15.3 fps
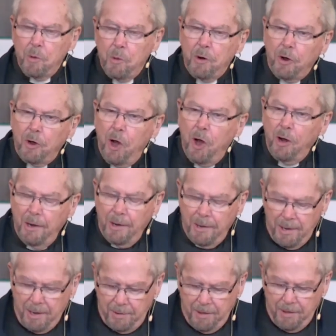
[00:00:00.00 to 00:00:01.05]
that they were a
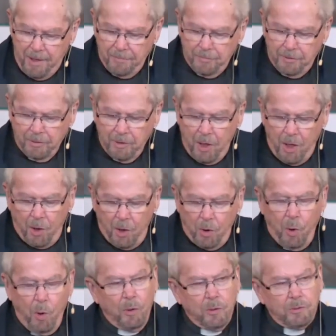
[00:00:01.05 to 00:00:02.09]
colony of heaven
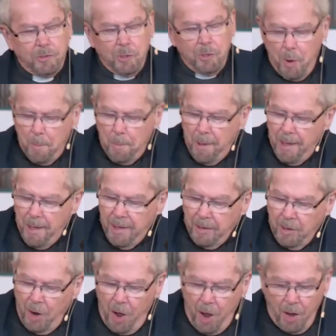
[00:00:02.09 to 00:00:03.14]
called to
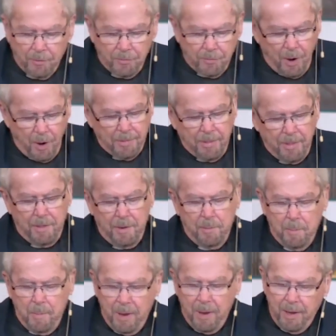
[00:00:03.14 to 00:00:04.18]
obey God
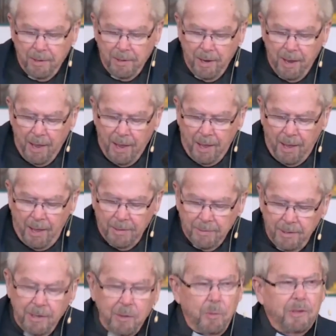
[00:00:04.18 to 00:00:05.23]
rather than men.
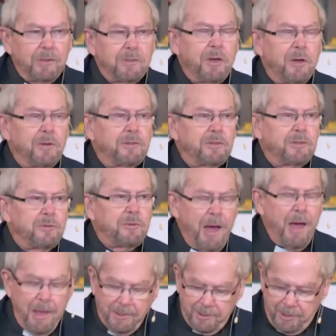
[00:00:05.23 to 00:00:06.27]
And then he went on
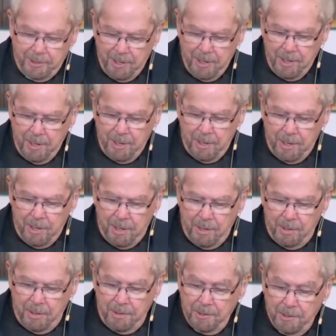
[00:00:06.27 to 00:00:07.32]
to write,
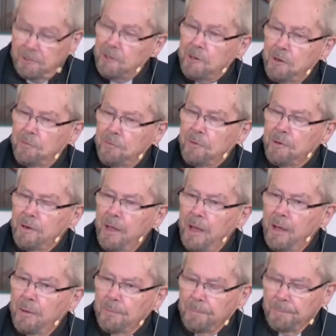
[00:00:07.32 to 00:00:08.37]
things are
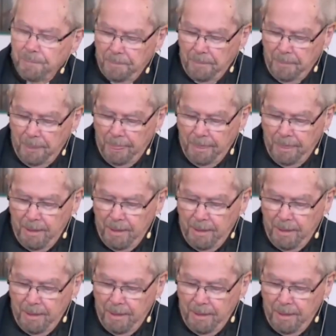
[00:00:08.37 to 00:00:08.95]
different now.